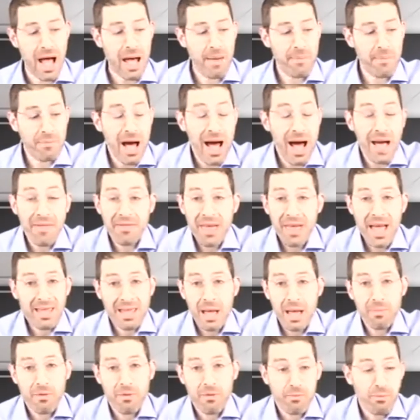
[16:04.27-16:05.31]
I'm not that
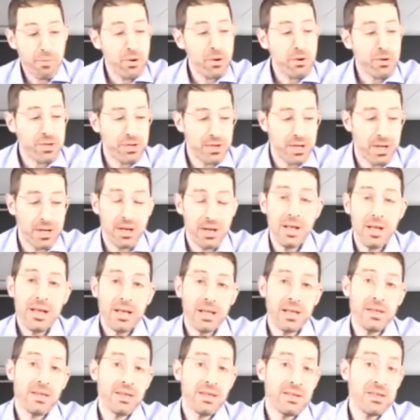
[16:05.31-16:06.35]
type of person
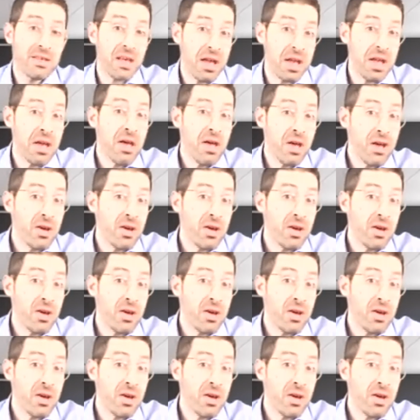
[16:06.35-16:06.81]
than to say,